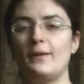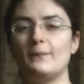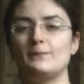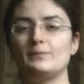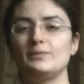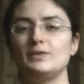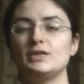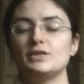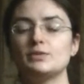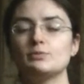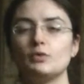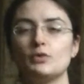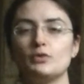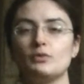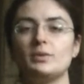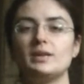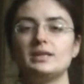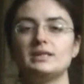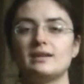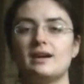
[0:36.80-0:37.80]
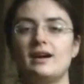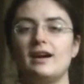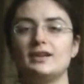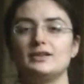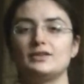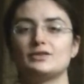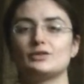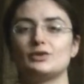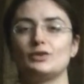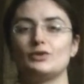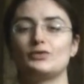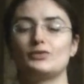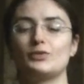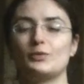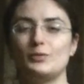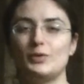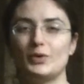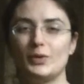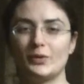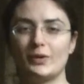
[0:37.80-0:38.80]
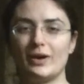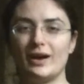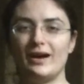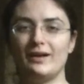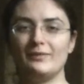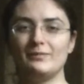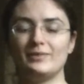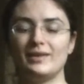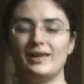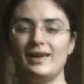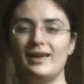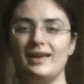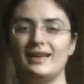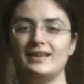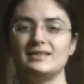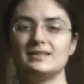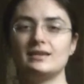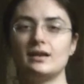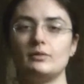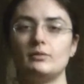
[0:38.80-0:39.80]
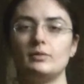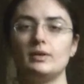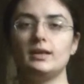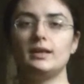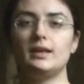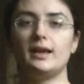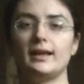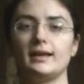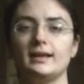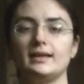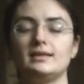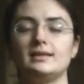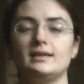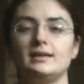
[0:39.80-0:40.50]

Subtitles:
This movement I stole from yoga and I really like it.